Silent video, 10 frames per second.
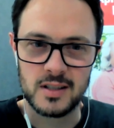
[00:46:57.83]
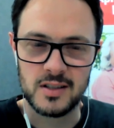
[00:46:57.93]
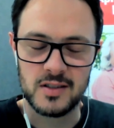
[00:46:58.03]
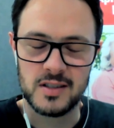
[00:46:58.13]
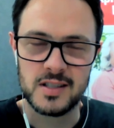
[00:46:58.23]
Uh,
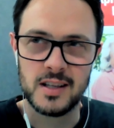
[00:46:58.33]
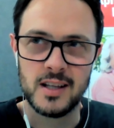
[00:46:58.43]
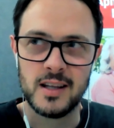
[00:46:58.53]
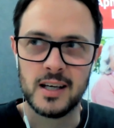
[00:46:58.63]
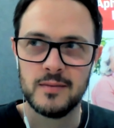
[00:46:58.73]
you, you said
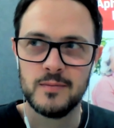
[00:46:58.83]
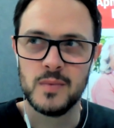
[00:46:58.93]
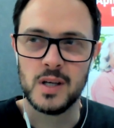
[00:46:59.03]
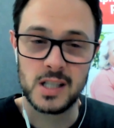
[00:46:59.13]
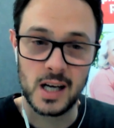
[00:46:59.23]
that they,
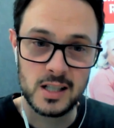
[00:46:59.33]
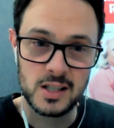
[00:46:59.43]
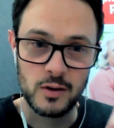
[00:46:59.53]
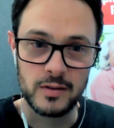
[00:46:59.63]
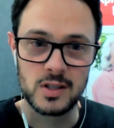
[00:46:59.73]
they're
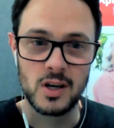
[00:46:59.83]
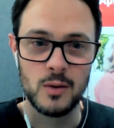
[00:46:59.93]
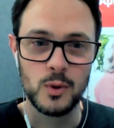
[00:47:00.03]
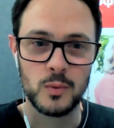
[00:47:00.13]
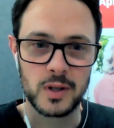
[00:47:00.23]
changing over
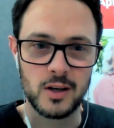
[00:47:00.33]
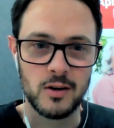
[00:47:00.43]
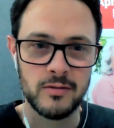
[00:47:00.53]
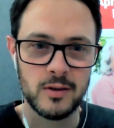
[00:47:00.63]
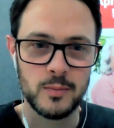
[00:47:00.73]
time with what they offer,